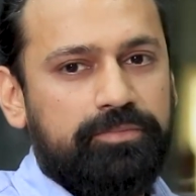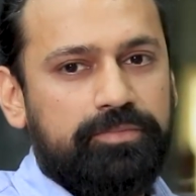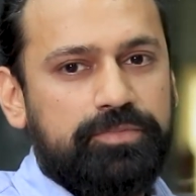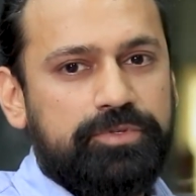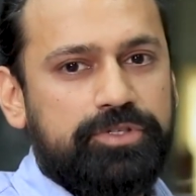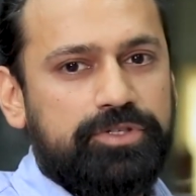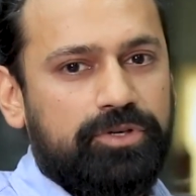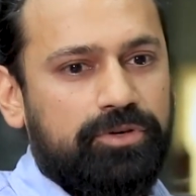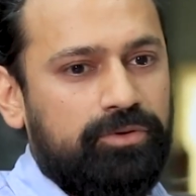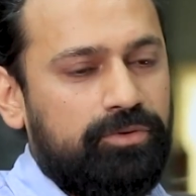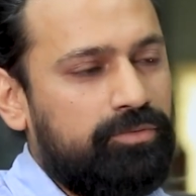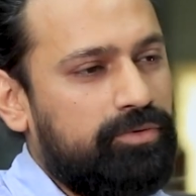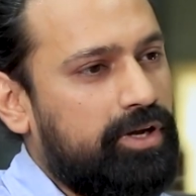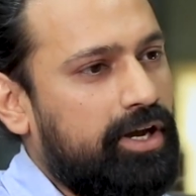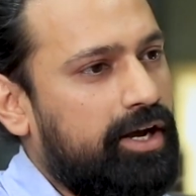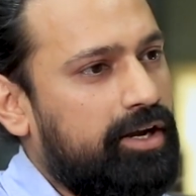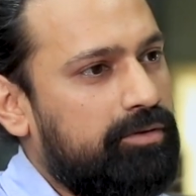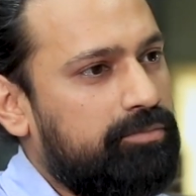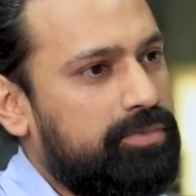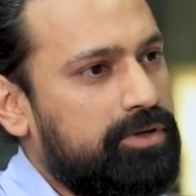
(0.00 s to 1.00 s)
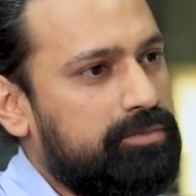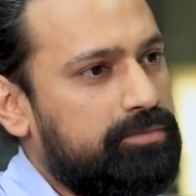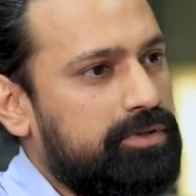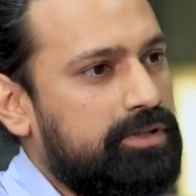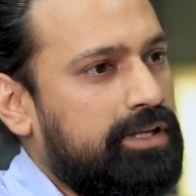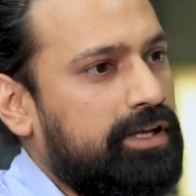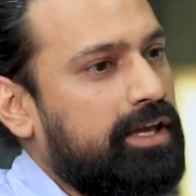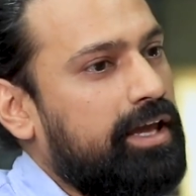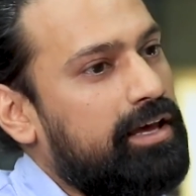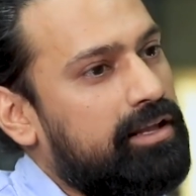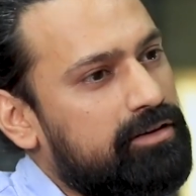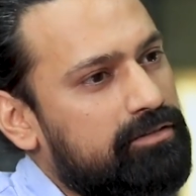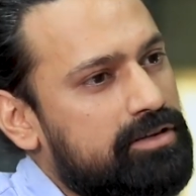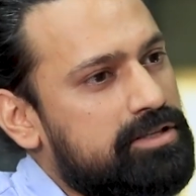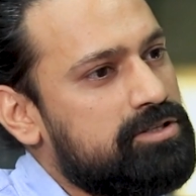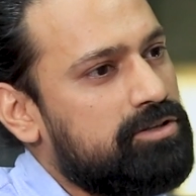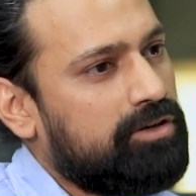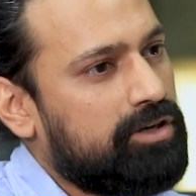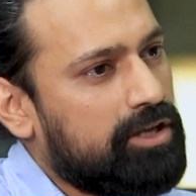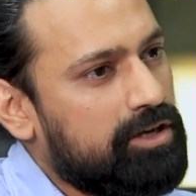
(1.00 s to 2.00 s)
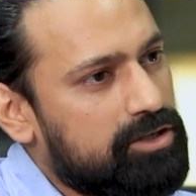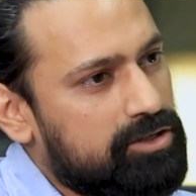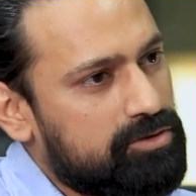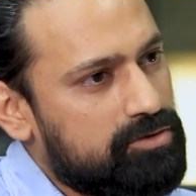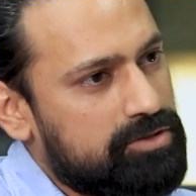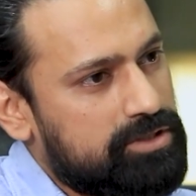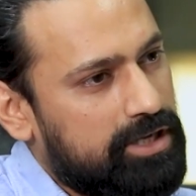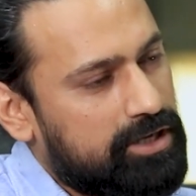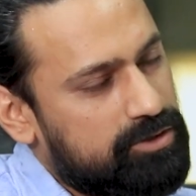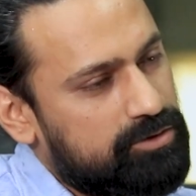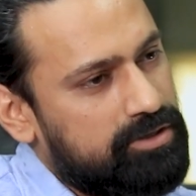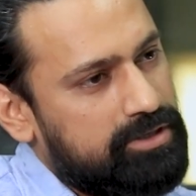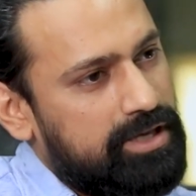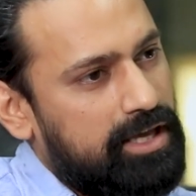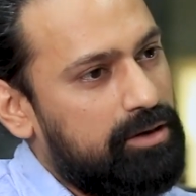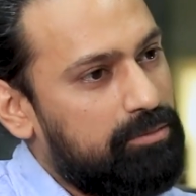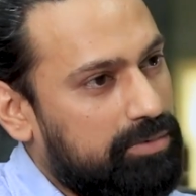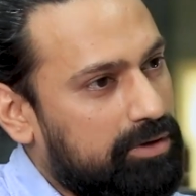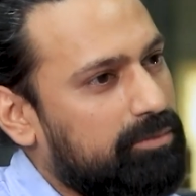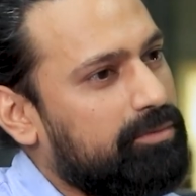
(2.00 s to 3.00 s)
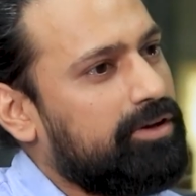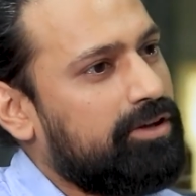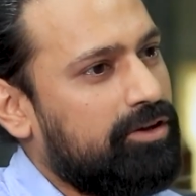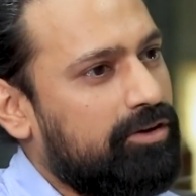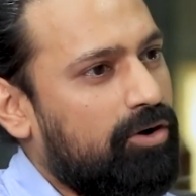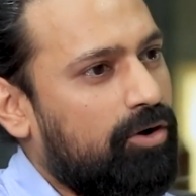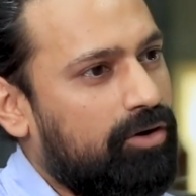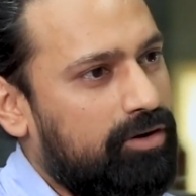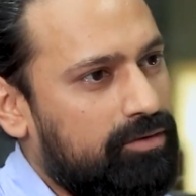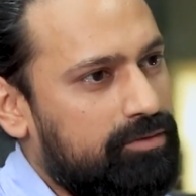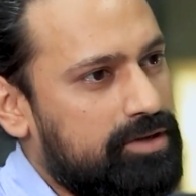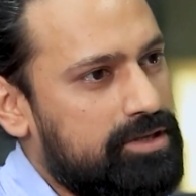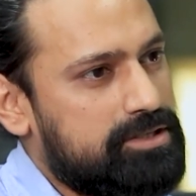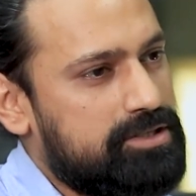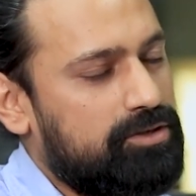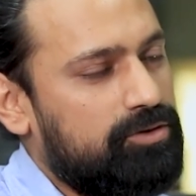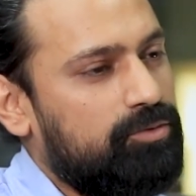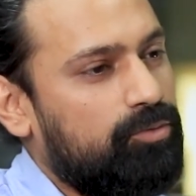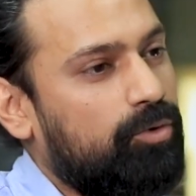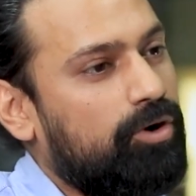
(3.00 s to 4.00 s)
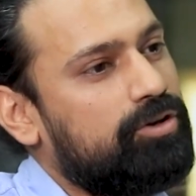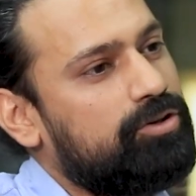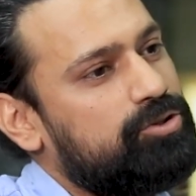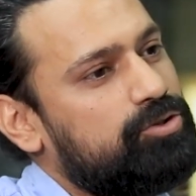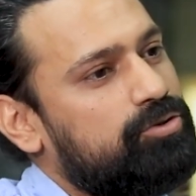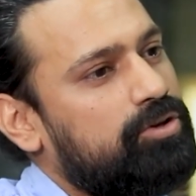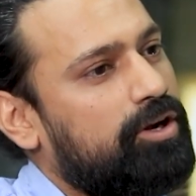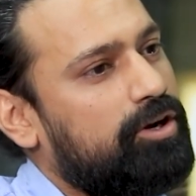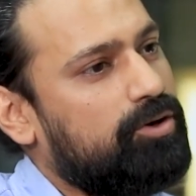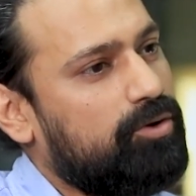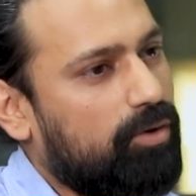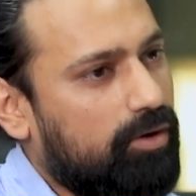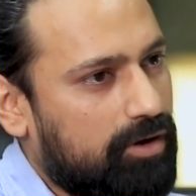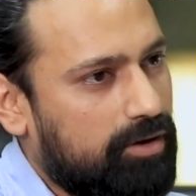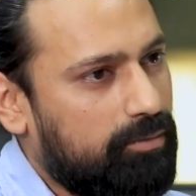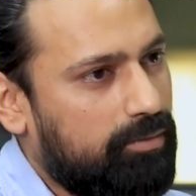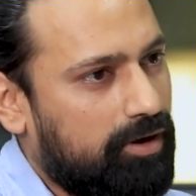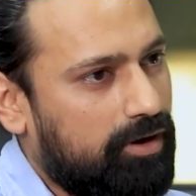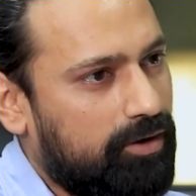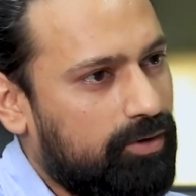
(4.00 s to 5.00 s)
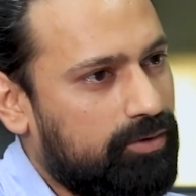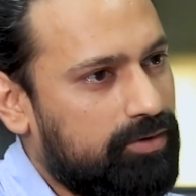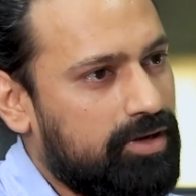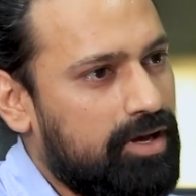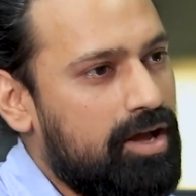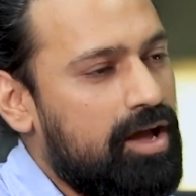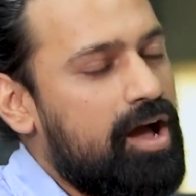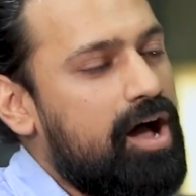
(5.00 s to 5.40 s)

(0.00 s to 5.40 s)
So we had people like L1s and L2s actually helping me always, what should I talk about,